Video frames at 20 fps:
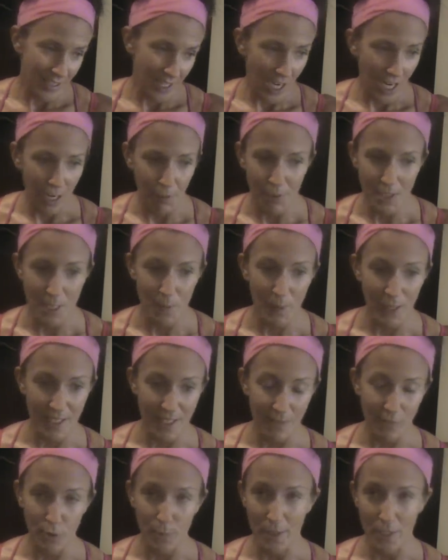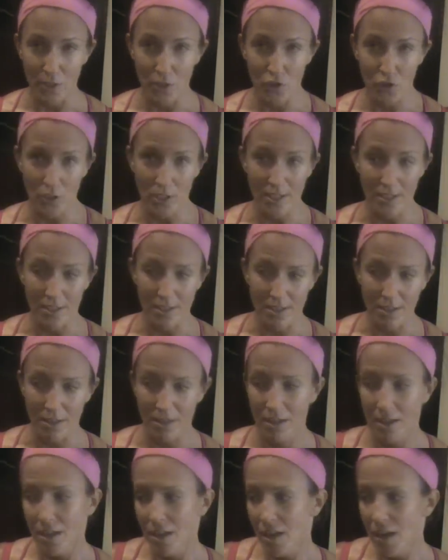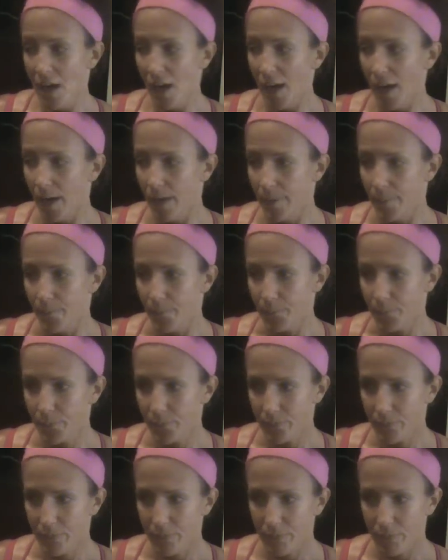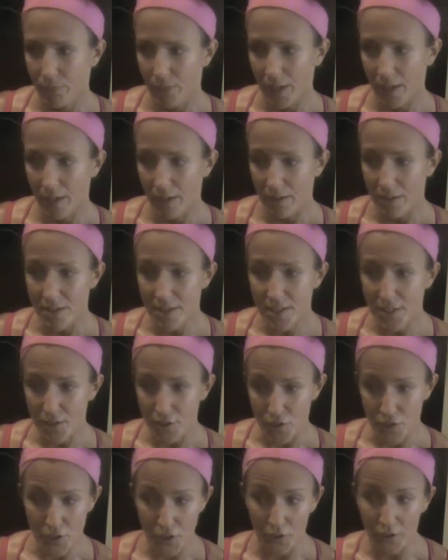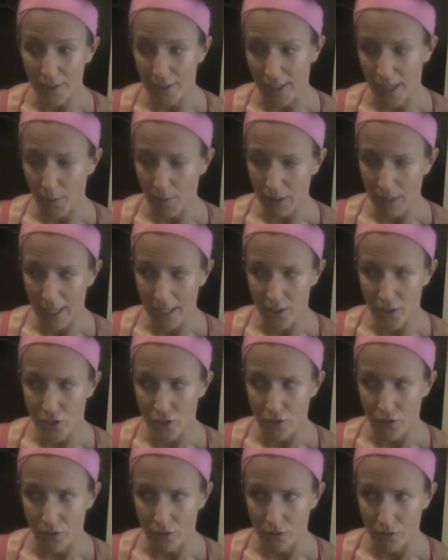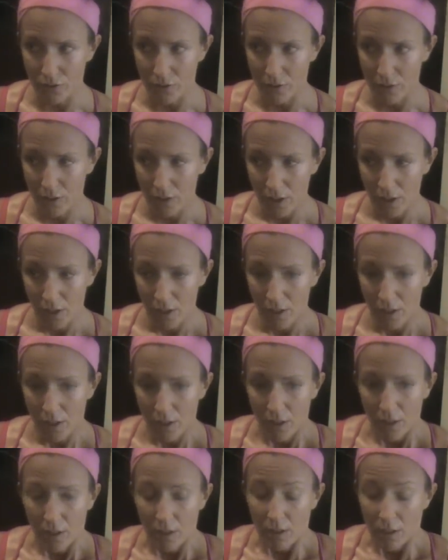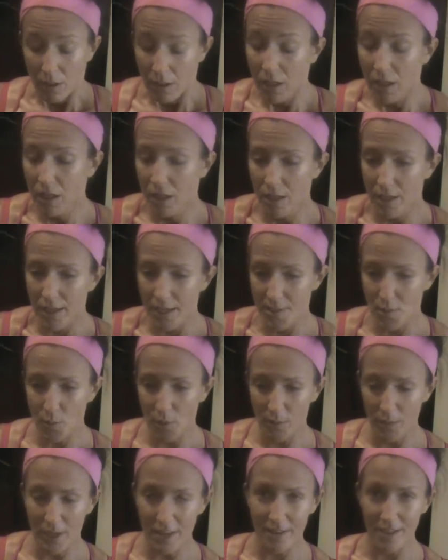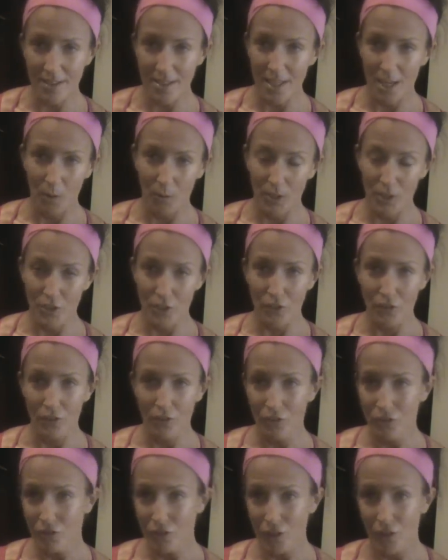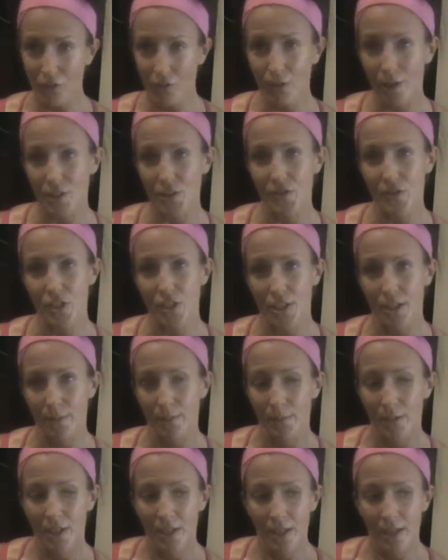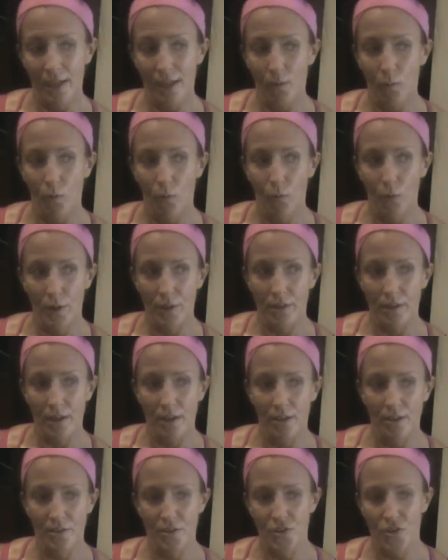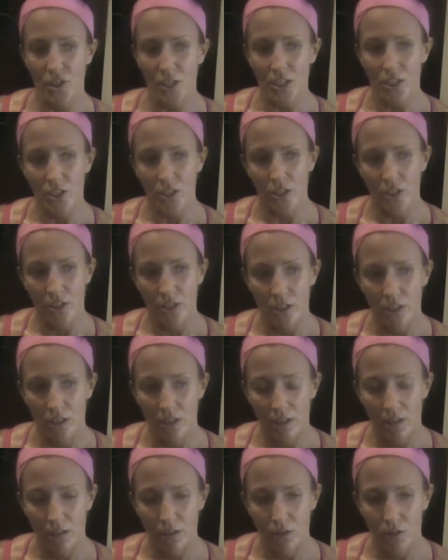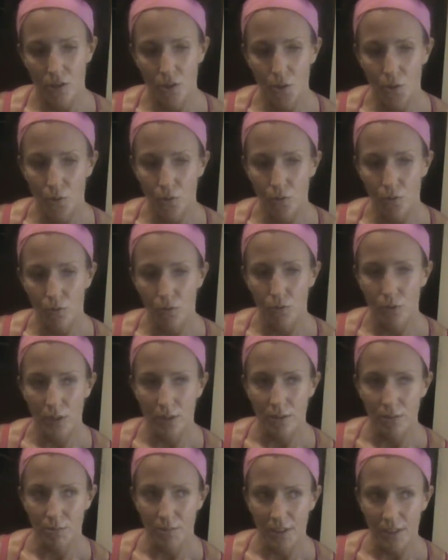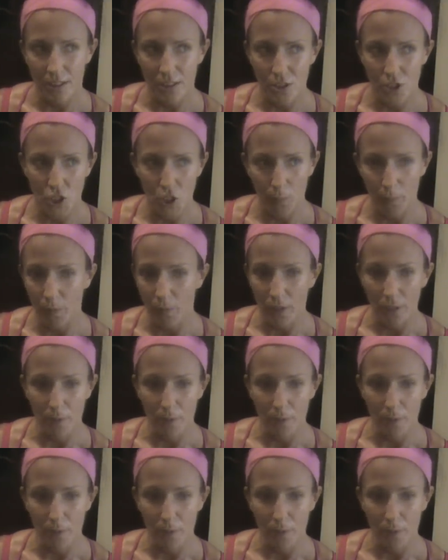I respect everybody's choices. Um, and certainly I would like to, it's one of my things that I want to do, go to CrossFit Gym with an instructor who will really show me what